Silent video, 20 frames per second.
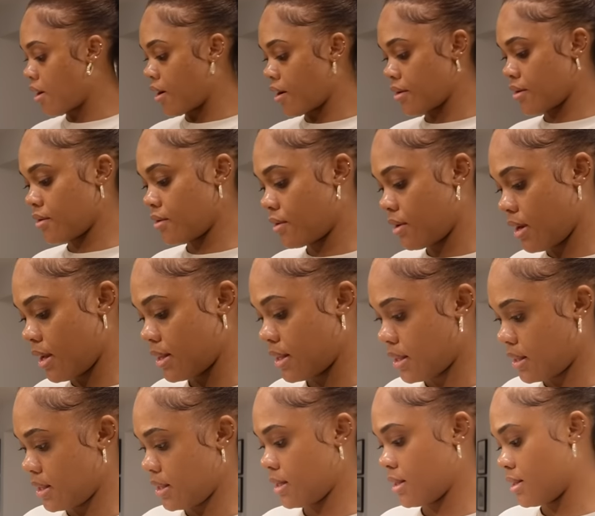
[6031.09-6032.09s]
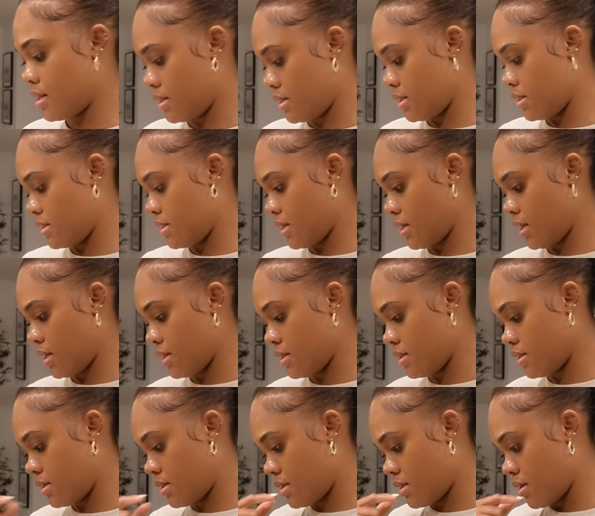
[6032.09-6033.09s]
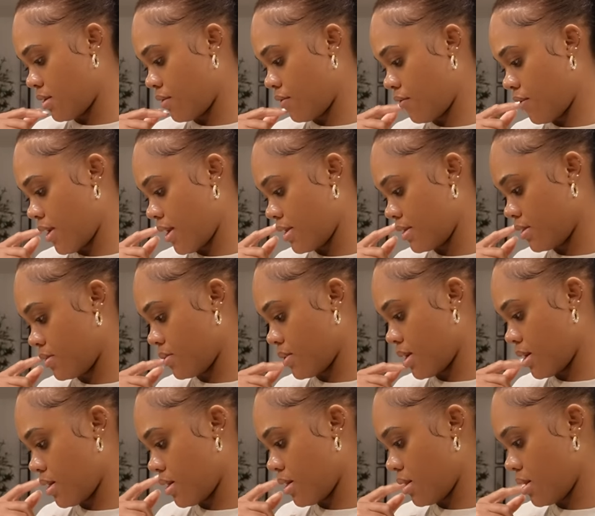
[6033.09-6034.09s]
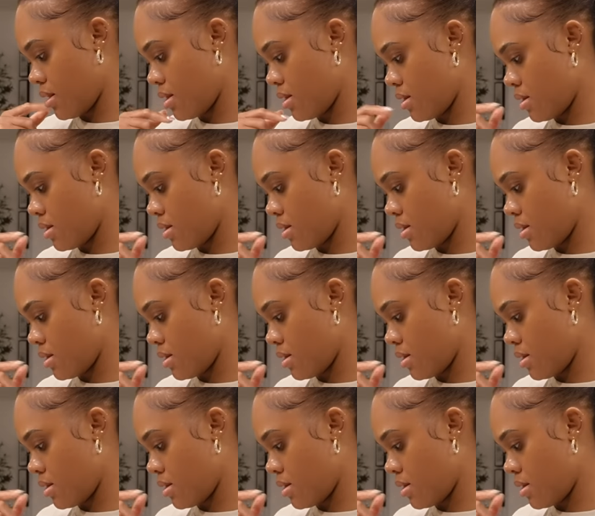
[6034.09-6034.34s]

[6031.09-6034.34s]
Carter, and I think this is his stuff as well.